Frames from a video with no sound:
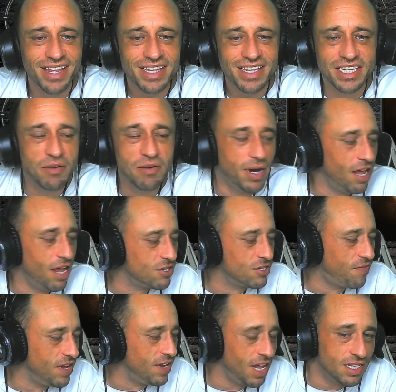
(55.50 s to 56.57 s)
Does anybody else
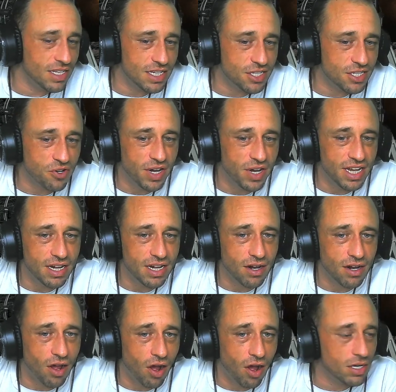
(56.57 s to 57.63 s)
feel like this
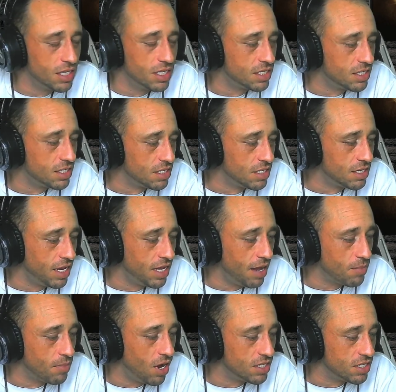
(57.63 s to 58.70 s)
screen on this
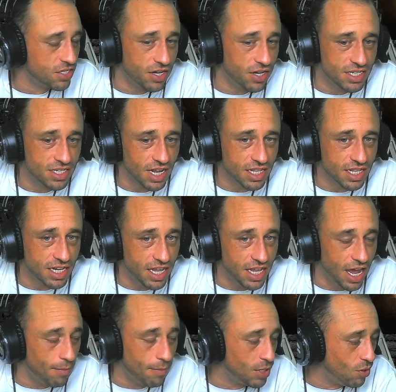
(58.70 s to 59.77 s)
damn concert? It's like the
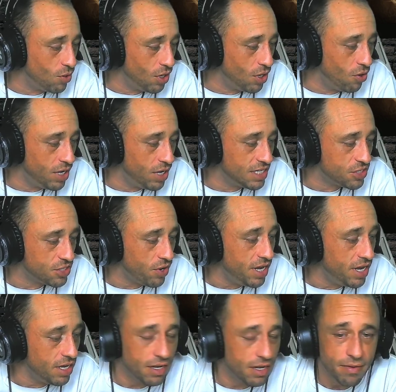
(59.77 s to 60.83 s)
Diablo loading
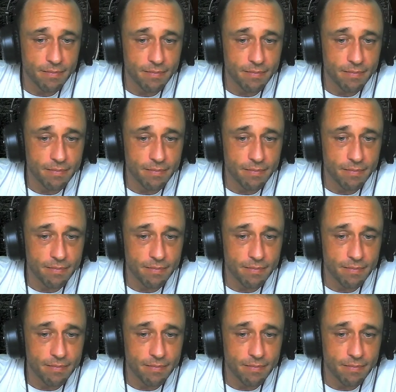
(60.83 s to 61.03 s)
screen.